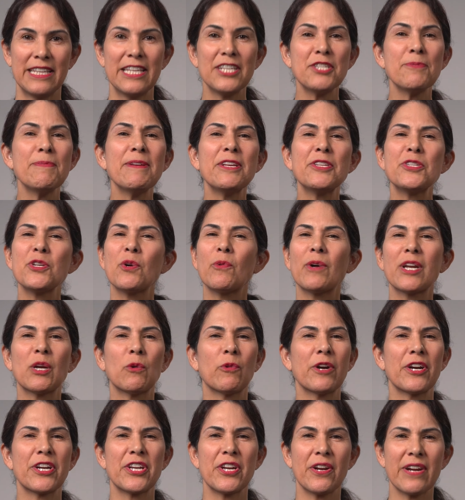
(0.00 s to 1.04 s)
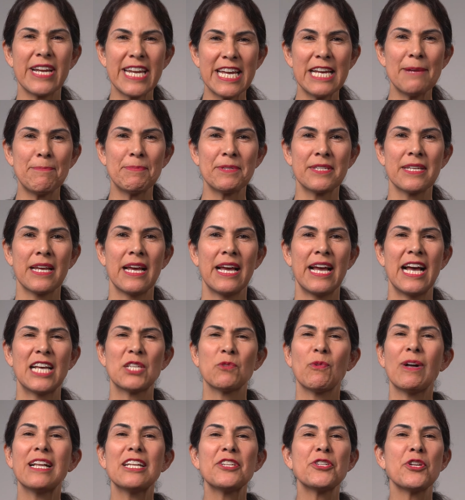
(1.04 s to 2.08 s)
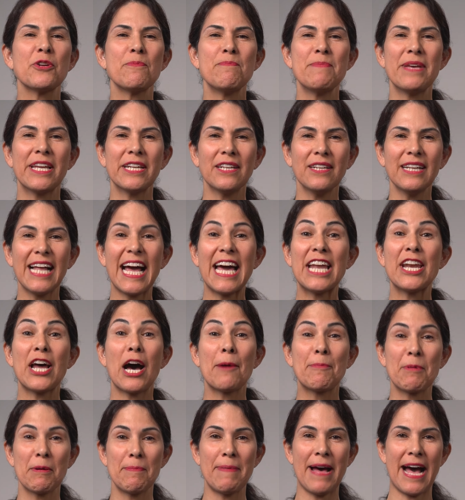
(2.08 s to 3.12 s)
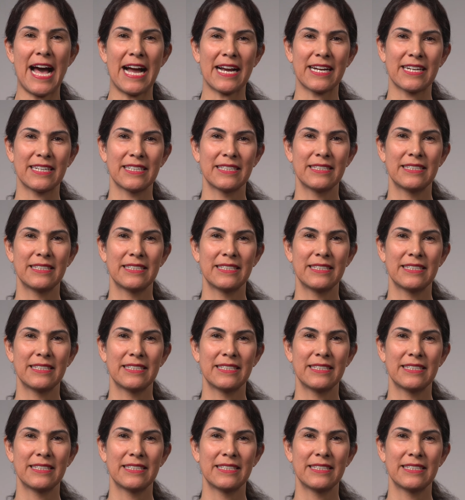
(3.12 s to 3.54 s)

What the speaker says: This means you'll want to work your hips as well as your middle and upper back.